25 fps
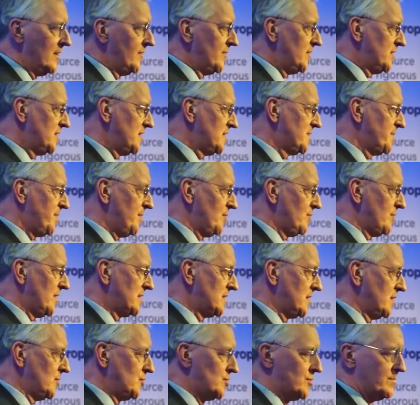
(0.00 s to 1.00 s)
the dispute
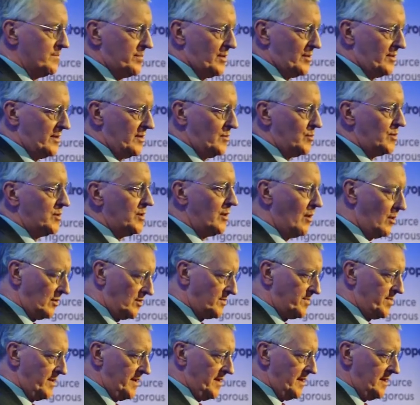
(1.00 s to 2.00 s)
resolution body would
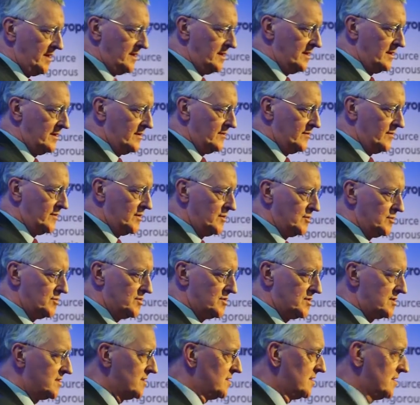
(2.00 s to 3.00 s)
not be the
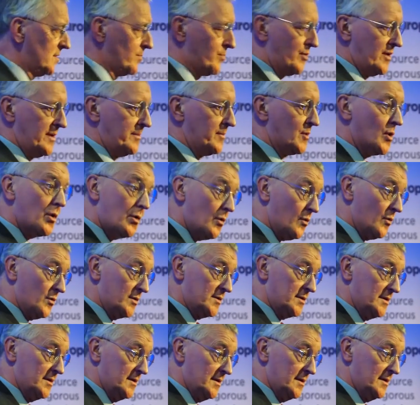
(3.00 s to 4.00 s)
Supreme
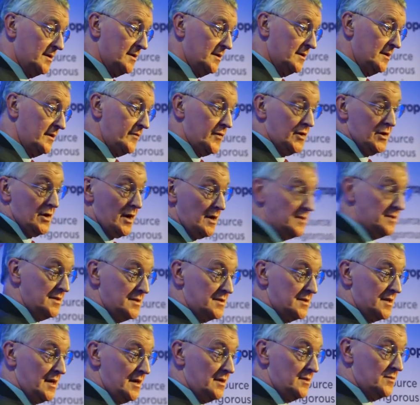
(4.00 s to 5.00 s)
Court of the United
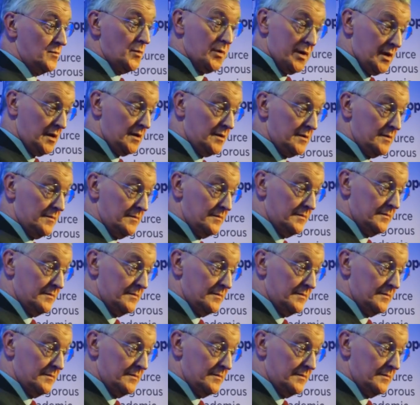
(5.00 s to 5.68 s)
States, would it?